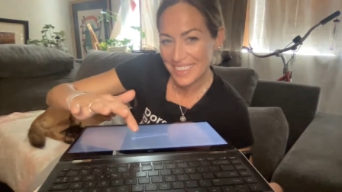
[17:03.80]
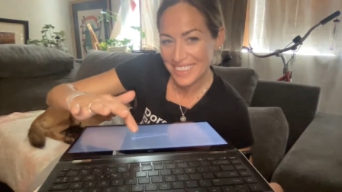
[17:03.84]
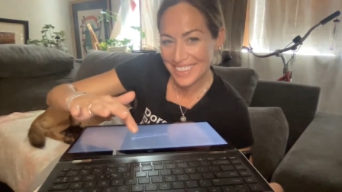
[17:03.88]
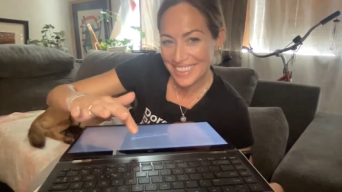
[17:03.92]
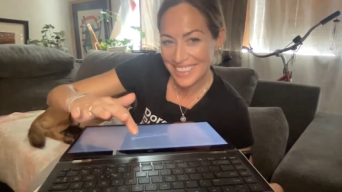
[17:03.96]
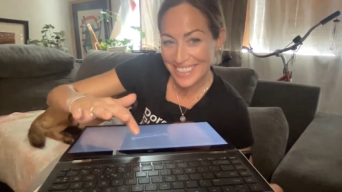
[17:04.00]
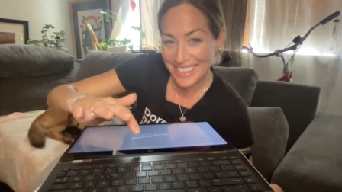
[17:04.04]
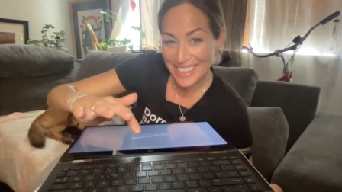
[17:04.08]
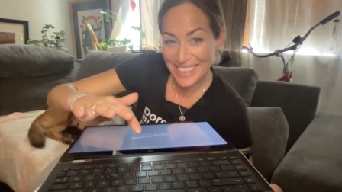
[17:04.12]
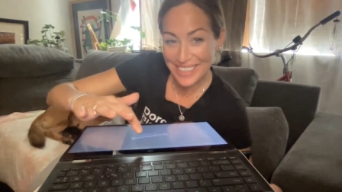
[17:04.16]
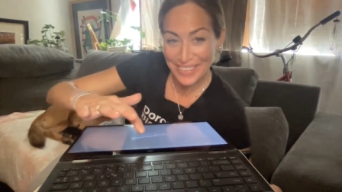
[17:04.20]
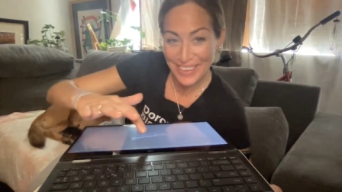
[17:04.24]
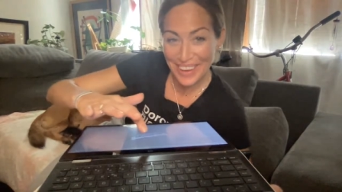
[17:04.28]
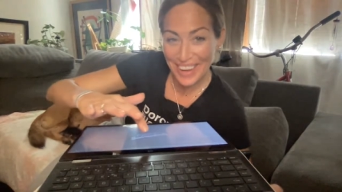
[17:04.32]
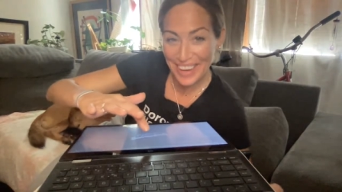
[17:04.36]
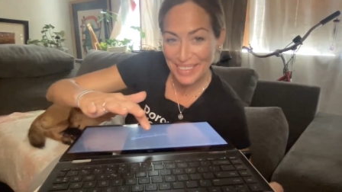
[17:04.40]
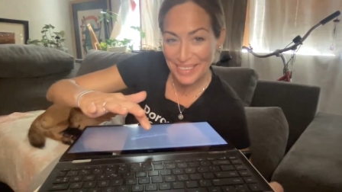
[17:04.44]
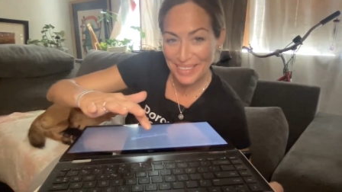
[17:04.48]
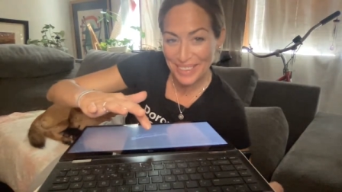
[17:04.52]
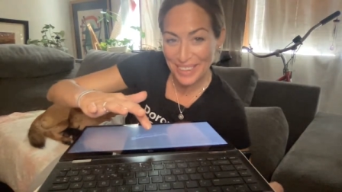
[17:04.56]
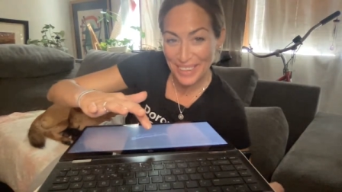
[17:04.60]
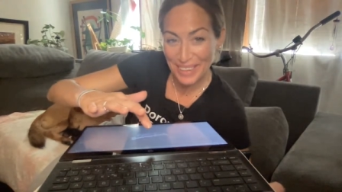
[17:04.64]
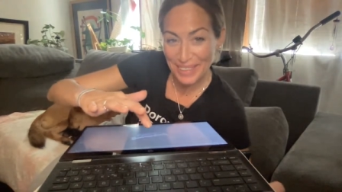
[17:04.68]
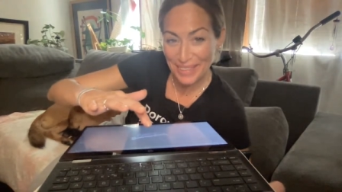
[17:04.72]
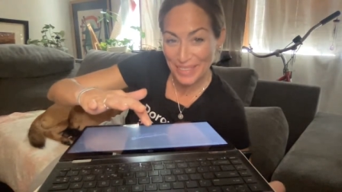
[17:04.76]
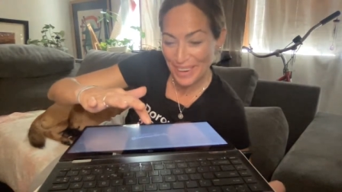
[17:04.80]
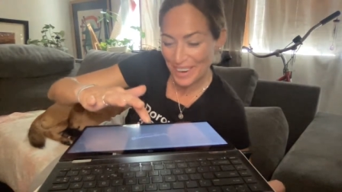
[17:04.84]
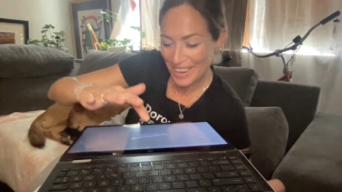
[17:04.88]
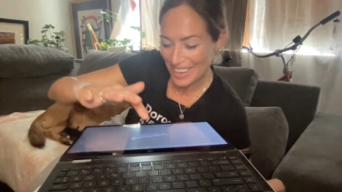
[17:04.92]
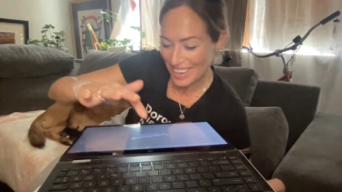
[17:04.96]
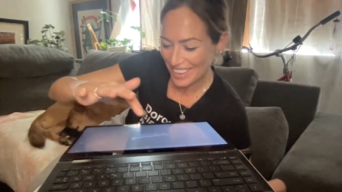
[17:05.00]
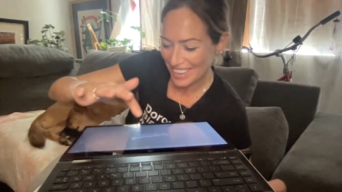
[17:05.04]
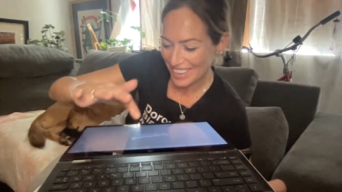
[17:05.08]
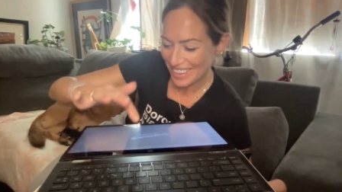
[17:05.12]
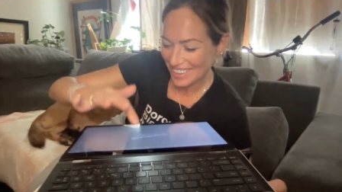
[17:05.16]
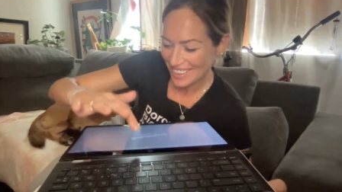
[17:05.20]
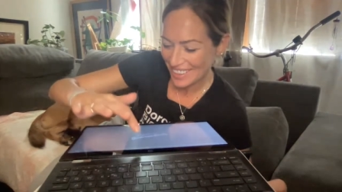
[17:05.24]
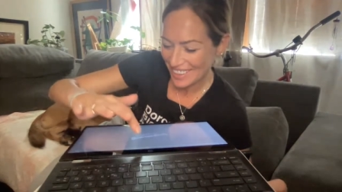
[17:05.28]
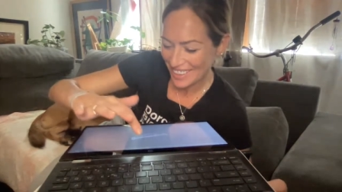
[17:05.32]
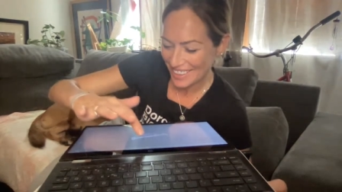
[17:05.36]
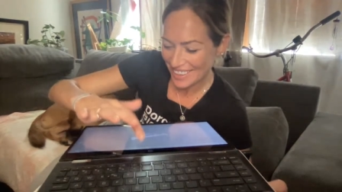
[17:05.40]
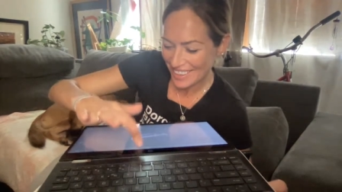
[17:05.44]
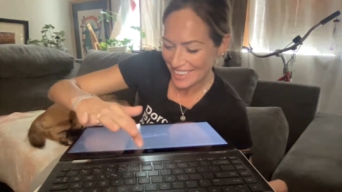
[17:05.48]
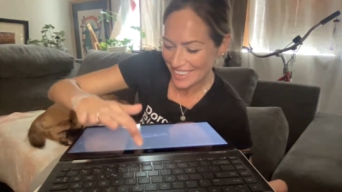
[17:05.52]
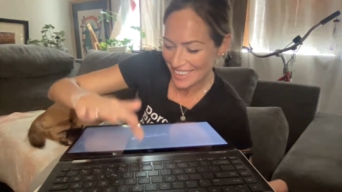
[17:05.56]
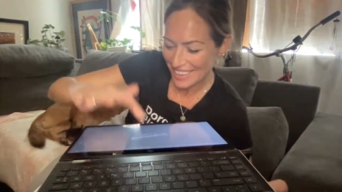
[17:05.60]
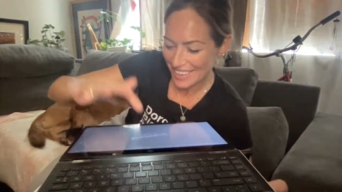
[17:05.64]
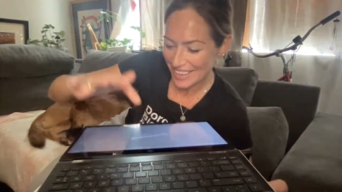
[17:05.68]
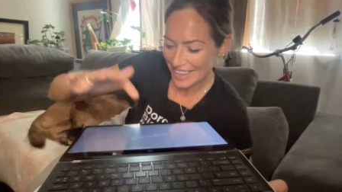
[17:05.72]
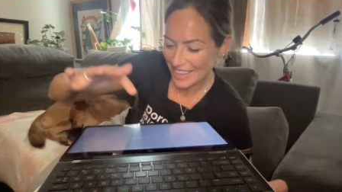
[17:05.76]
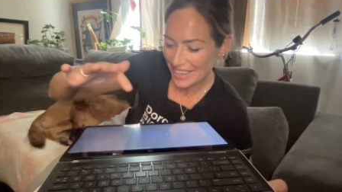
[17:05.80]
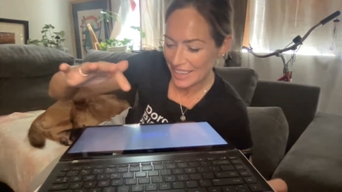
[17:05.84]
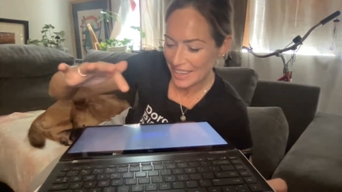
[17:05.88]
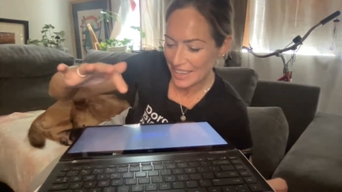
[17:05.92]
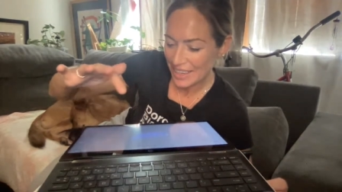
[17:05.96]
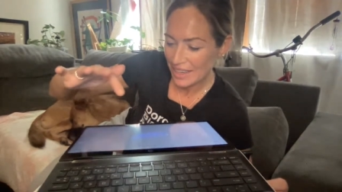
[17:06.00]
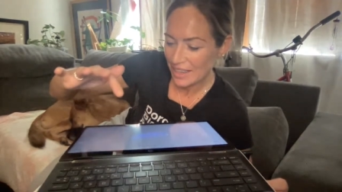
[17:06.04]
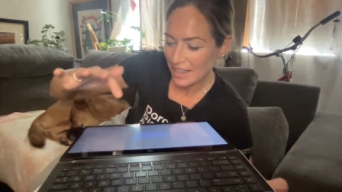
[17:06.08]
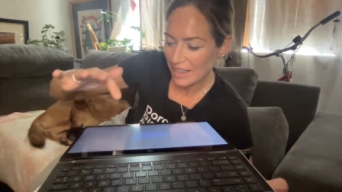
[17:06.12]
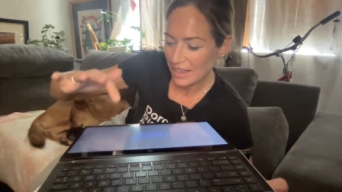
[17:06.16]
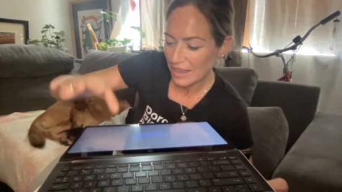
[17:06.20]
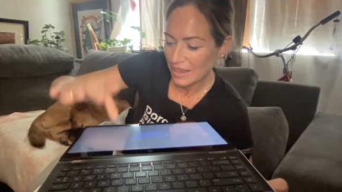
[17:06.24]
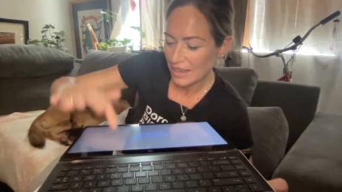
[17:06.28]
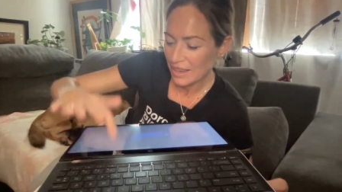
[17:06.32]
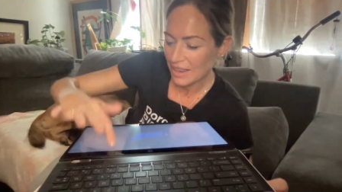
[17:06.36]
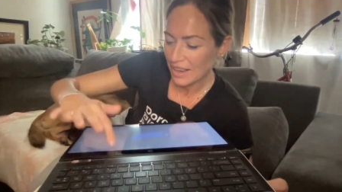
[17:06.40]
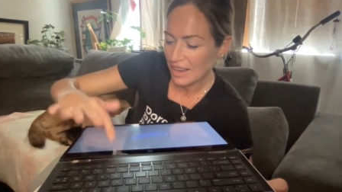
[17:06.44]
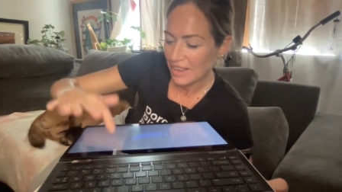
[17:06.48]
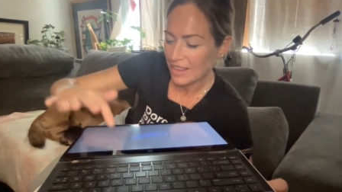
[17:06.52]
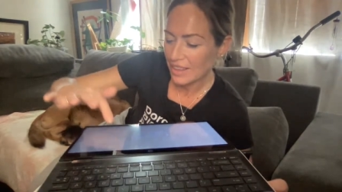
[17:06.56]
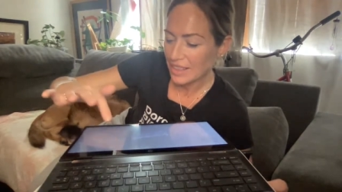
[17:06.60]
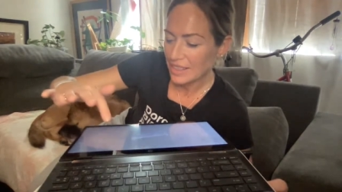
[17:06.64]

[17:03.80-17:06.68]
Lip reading: It leans back pretty far. Oh,